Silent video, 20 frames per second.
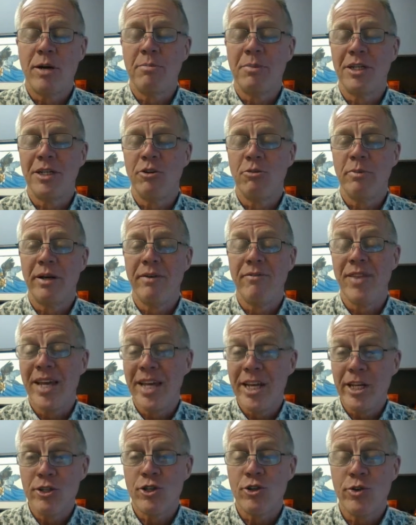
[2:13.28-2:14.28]
little bit of the
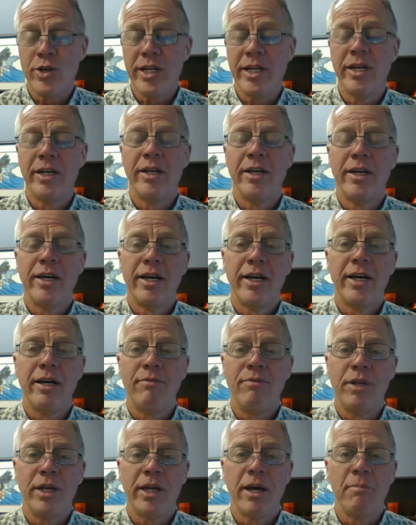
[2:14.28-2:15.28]
history
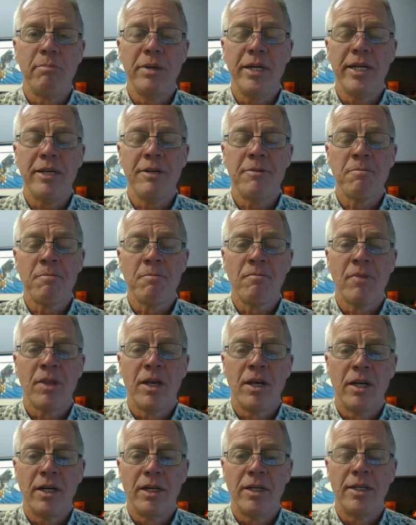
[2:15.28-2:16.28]
of the company.
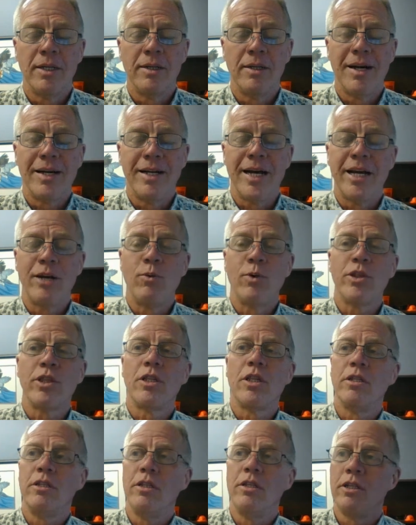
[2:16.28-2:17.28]
I don't
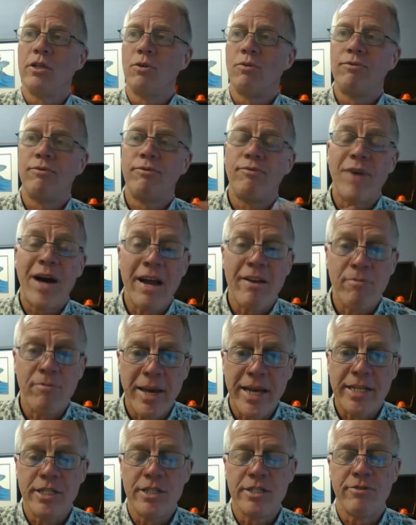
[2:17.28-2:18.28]
want 5
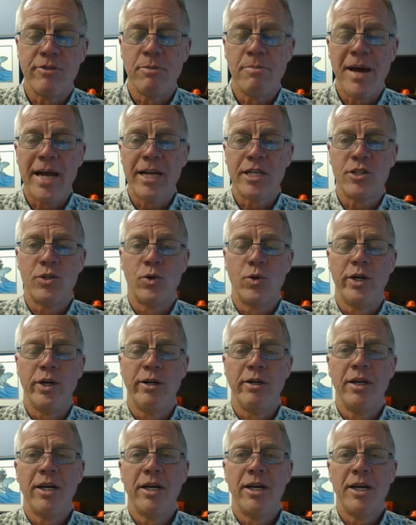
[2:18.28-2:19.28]
pages of the
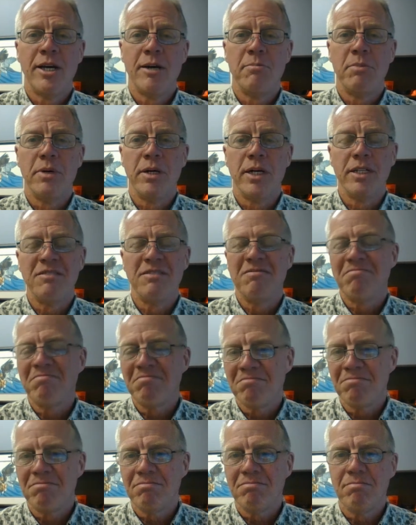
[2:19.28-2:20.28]
backstory, but
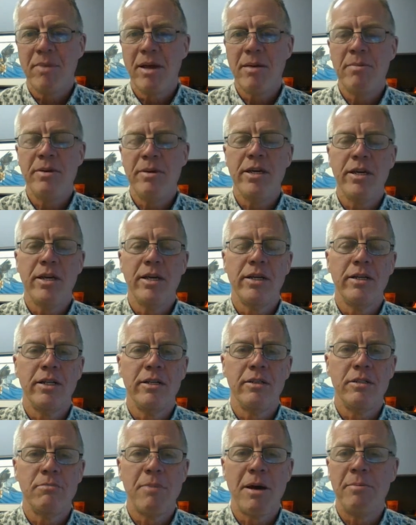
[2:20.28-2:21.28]
maybe
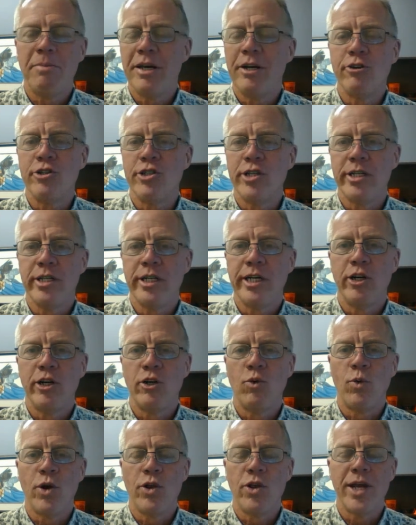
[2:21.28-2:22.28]
it might be interesting to
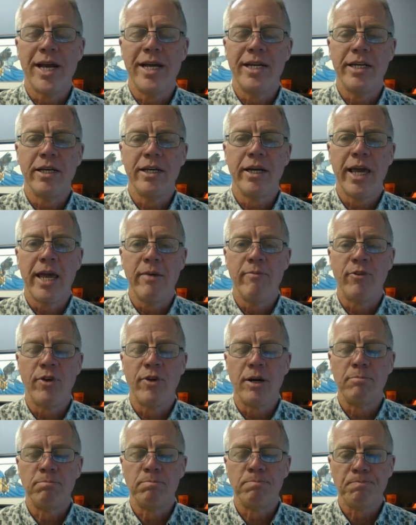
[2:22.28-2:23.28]
hear where the idea came
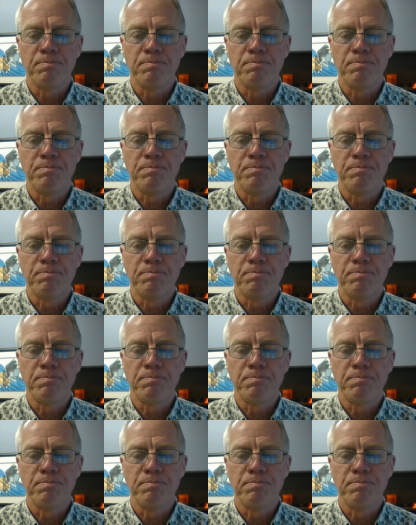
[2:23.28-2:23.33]
from.